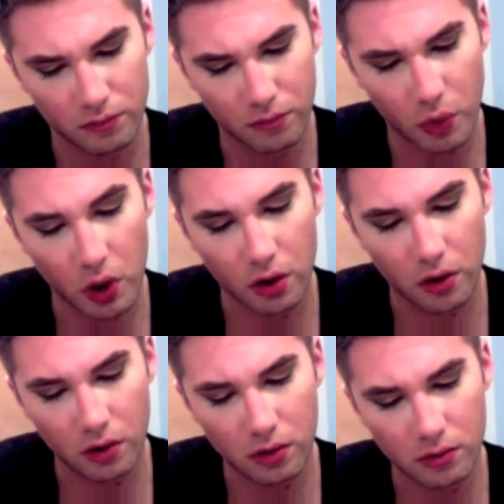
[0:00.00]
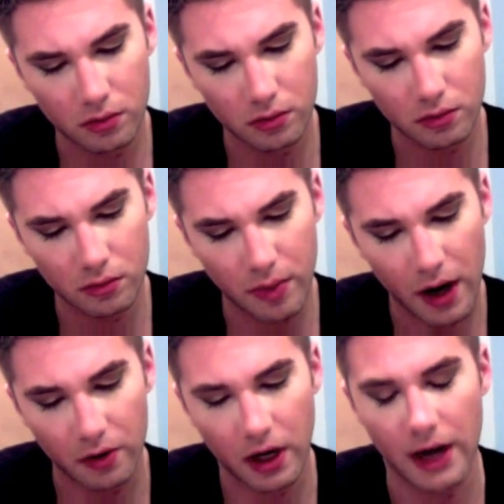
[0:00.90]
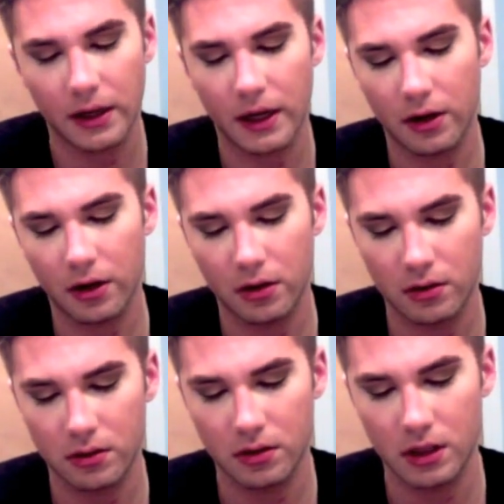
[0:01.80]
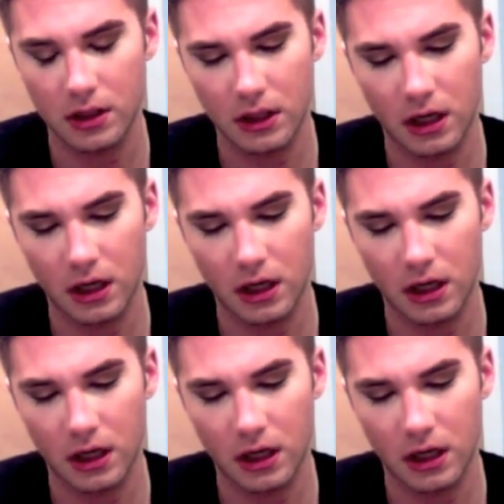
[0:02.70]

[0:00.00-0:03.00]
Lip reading: Pearl Powder Highlighter. The